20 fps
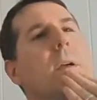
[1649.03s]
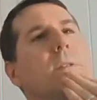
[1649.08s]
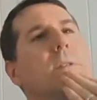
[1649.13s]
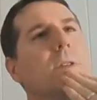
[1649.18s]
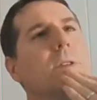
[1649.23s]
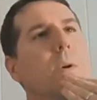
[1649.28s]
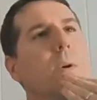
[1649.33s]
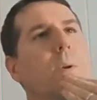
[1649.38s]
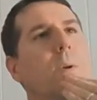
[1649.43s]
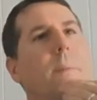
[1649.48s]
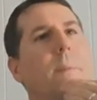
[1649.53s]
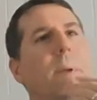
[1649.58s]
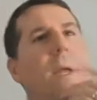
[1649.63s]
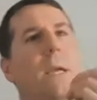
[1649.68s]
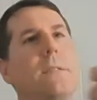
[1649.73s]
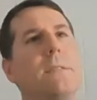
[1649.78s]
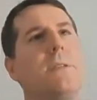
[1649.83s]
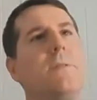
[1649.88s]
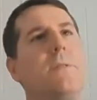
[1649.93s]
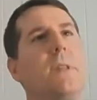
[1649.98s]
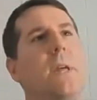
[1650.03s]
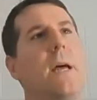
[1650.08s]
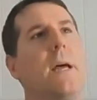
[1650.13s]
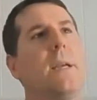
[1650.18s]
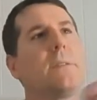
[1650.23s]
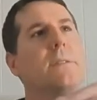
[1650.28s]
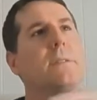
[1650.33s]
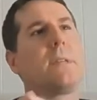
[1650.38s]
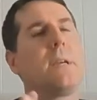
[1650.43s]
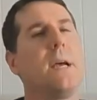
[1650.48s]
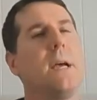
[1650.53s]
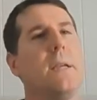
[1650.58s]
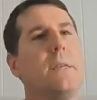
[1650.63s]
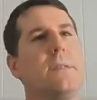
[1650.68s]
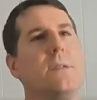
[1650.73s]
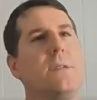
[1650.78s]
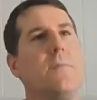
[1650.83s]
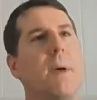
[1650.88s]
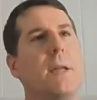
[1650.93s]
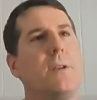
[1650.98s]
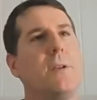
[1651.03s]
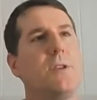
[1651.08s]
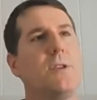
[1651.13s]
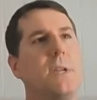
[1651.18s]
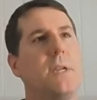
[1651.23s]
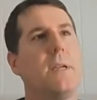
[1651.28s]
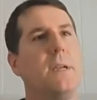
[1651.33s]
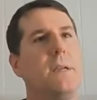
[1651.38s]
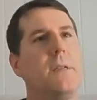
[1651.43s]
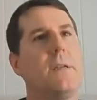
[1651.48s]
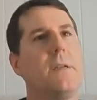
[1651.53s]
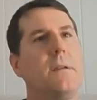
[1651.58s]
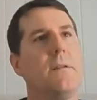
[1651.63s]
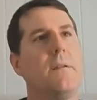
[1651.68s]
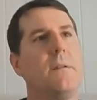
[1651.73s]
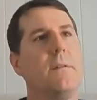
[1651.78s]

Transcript: so let me ask you this, because you mentioned,